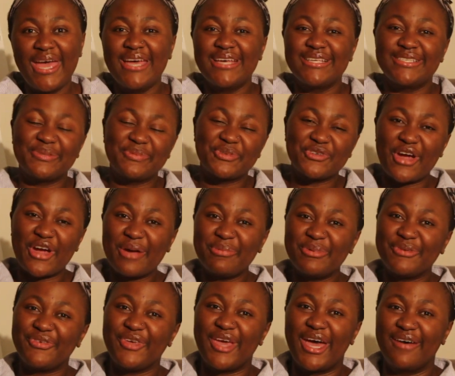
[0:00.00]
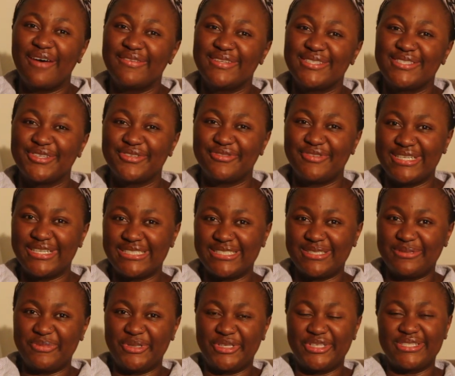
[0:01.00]
Subscribe if you haven't already
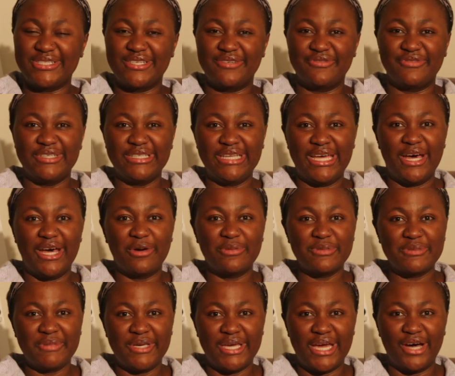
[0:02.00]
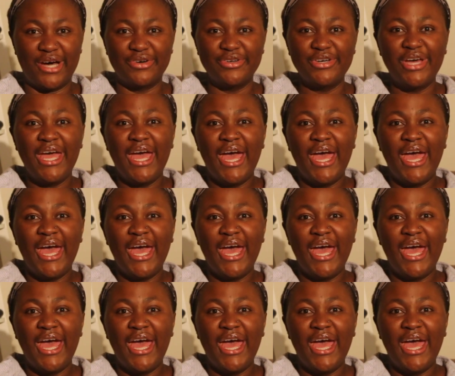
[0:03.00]
because it really helps me out.